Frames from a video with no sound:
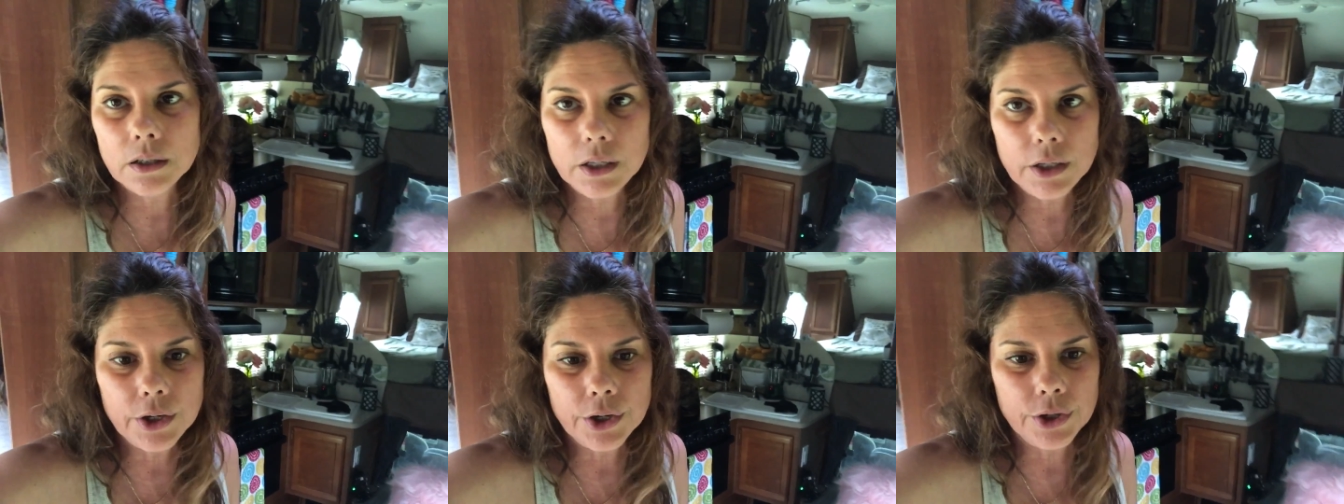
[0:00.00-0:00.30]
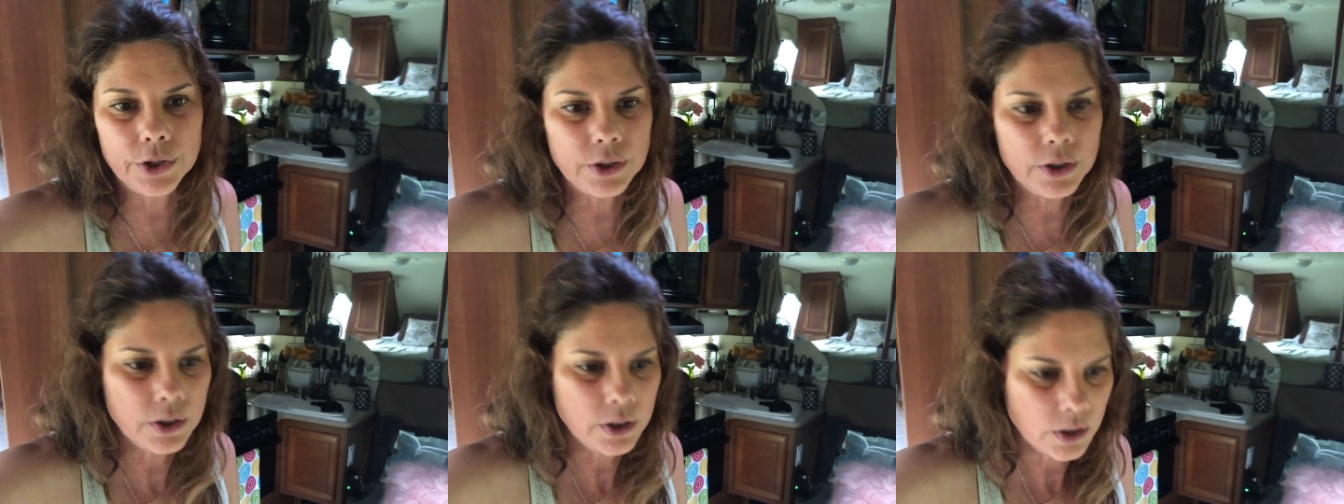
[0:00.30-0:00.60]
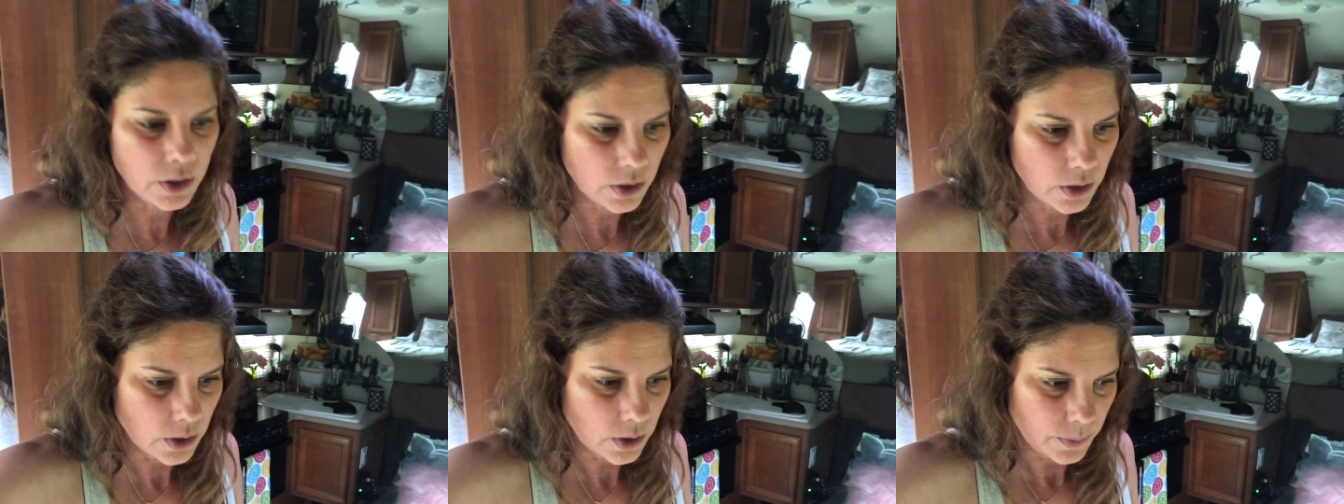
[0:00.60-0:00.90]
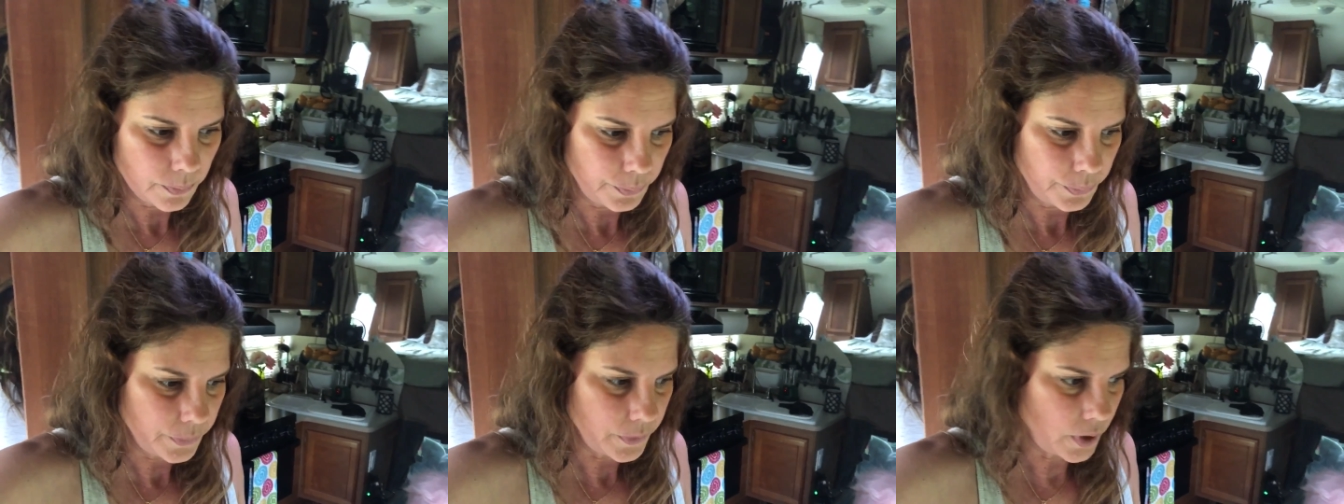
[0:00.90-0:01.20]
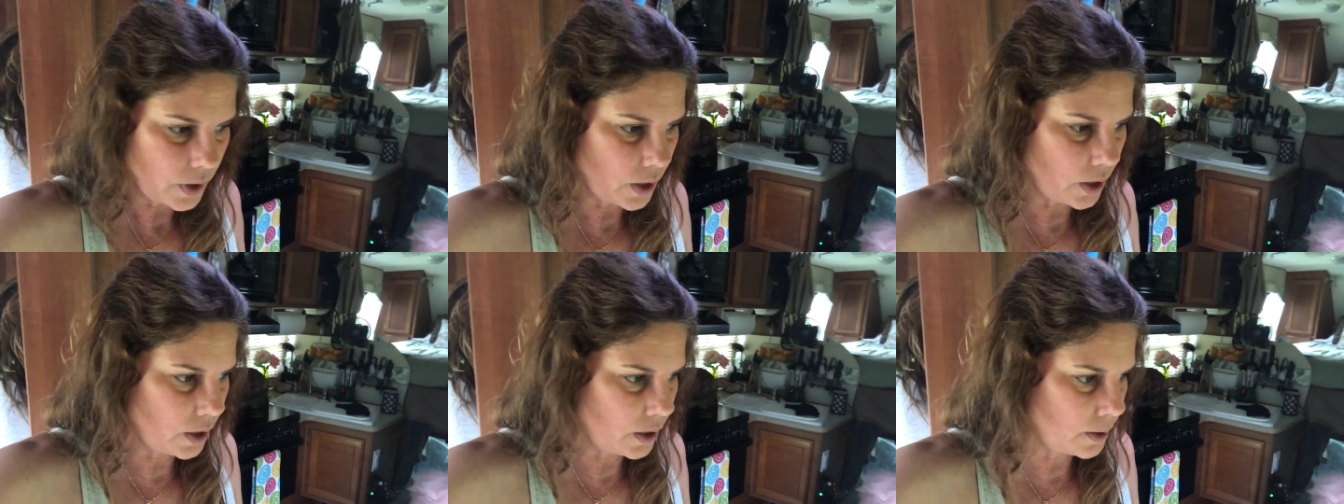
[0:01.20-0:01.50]
here.
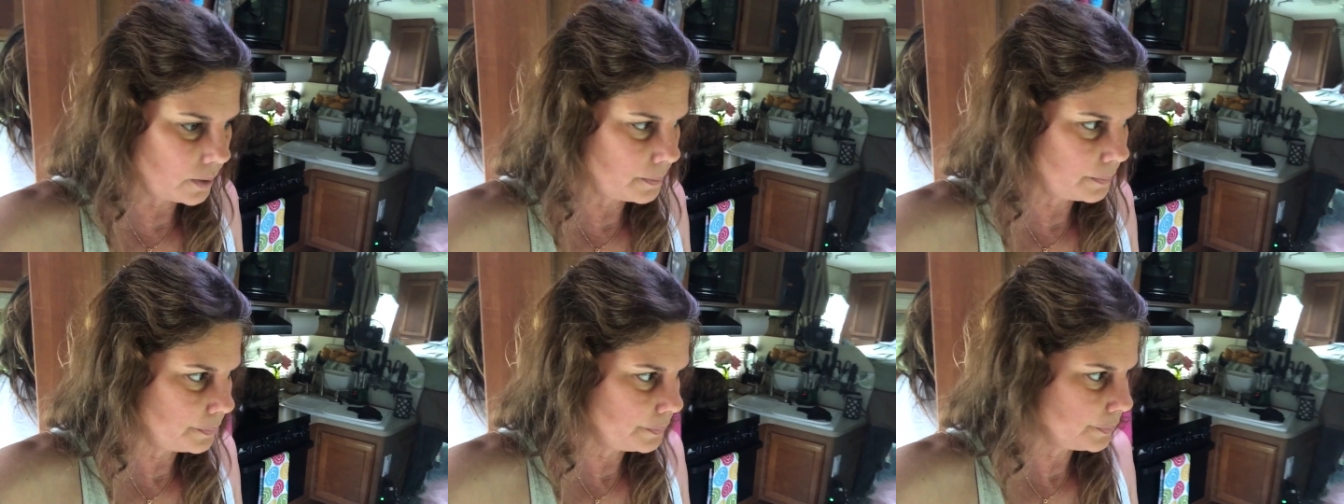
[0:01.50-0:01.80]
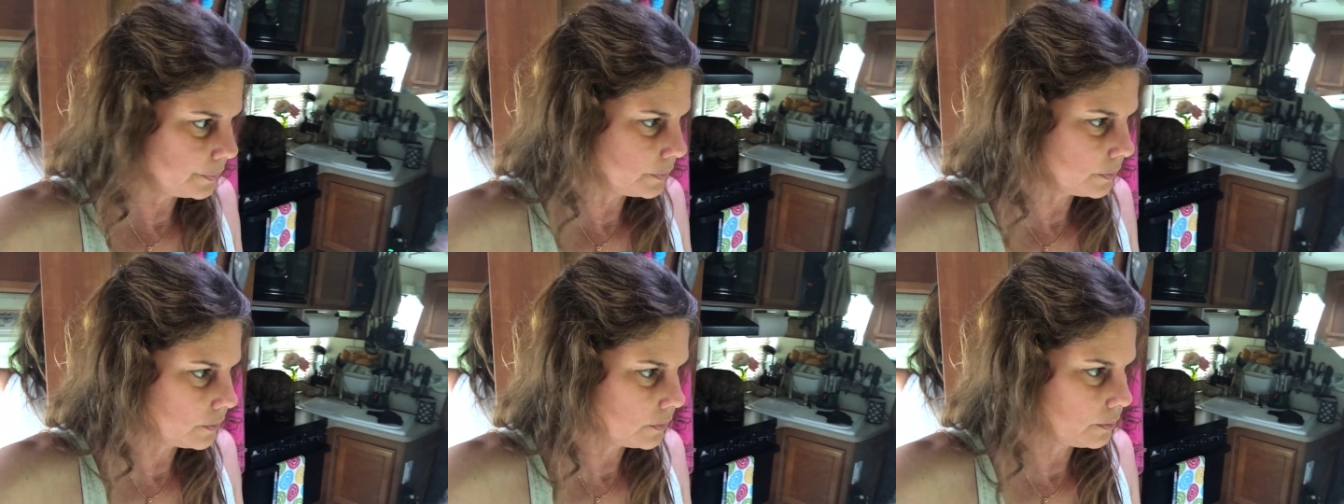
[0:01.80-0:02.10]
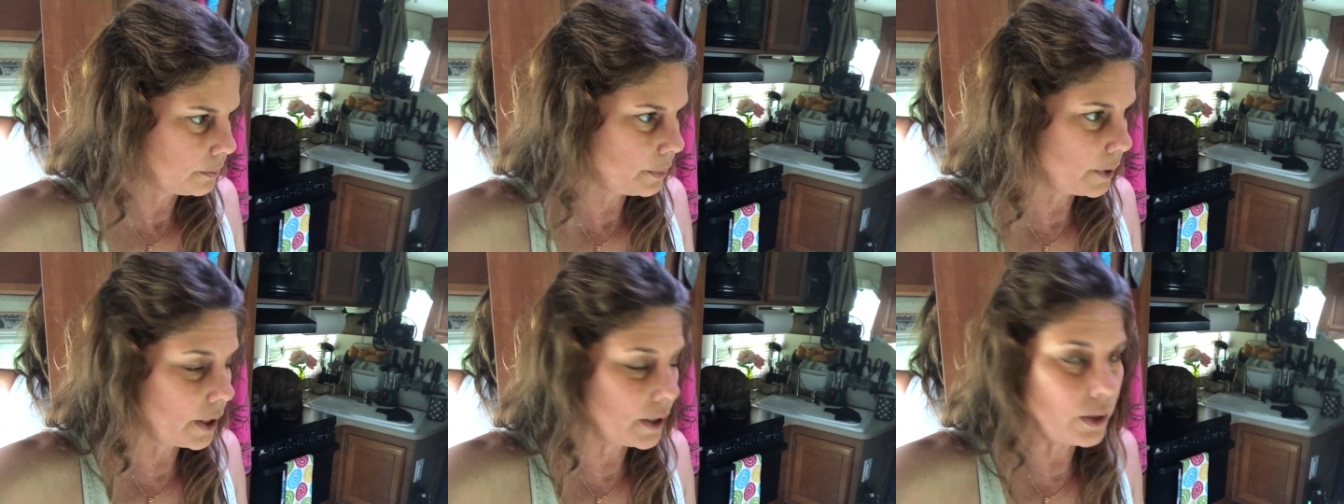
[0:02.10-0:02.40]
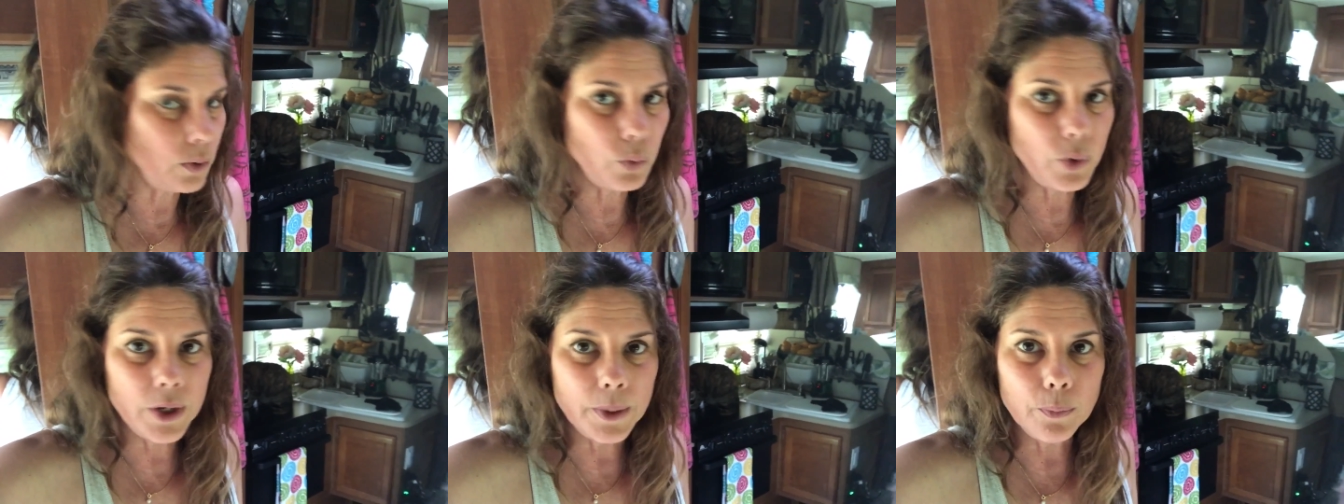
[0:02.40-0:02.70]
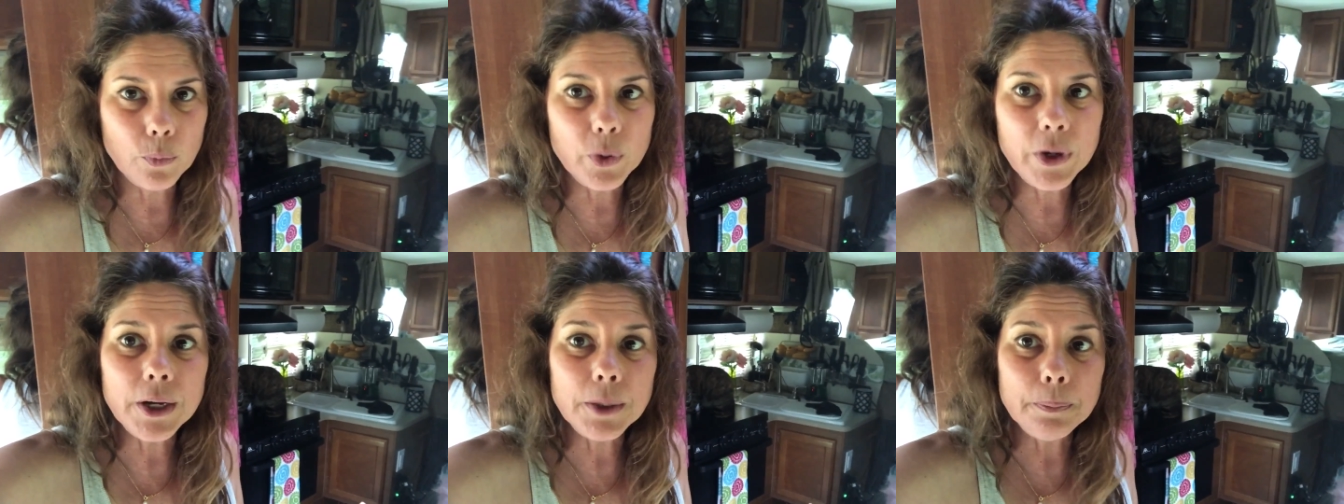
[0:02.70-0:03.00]
Um, but with a
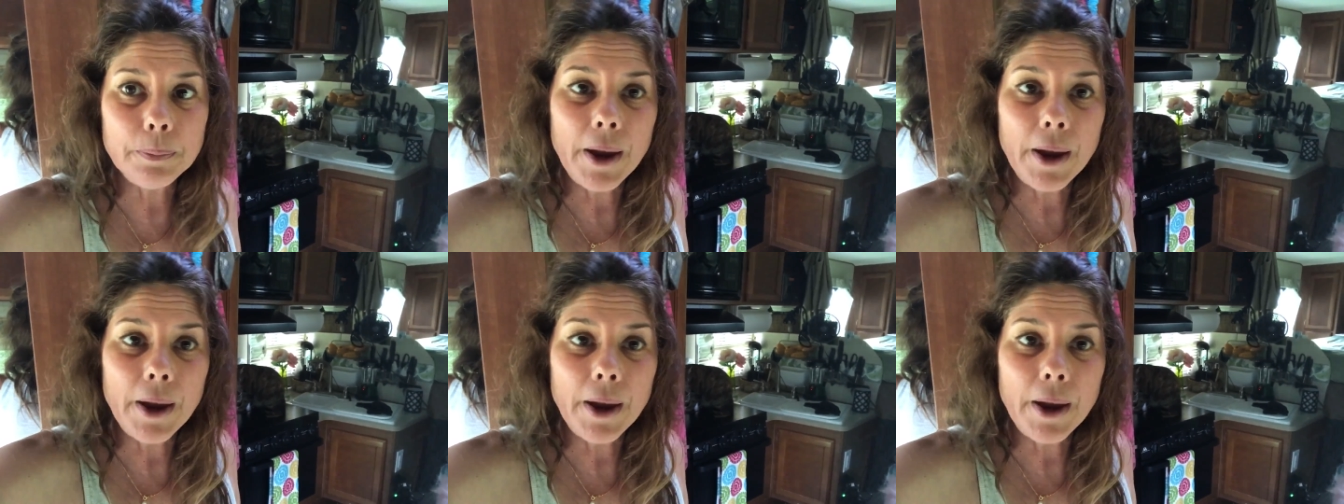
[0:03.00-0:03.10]
weak